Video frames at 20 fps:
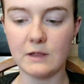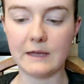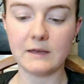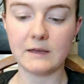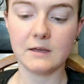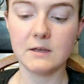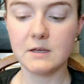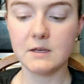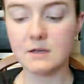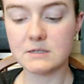like
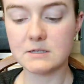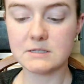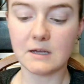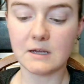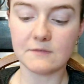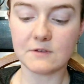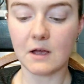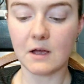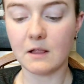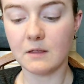
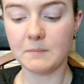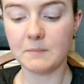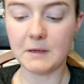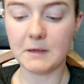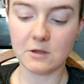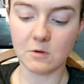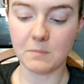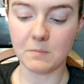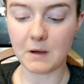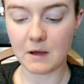stuffed
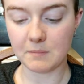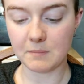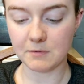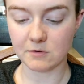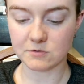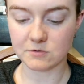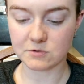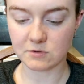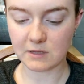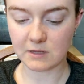jalapeno
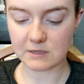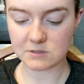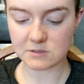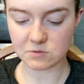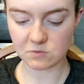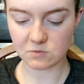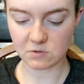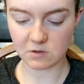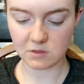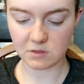poppers or that
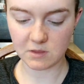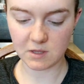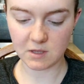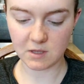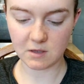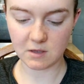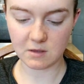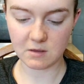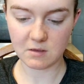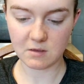sort of thing.